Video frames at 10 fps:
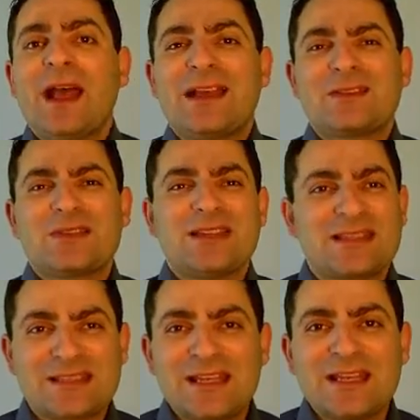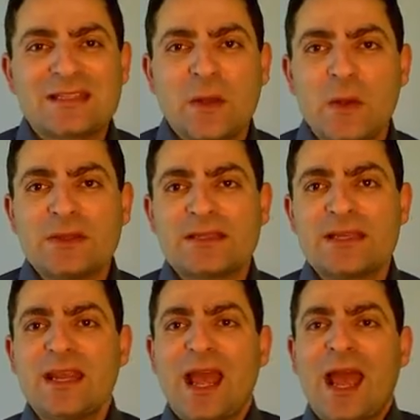As you see, still it's noisy,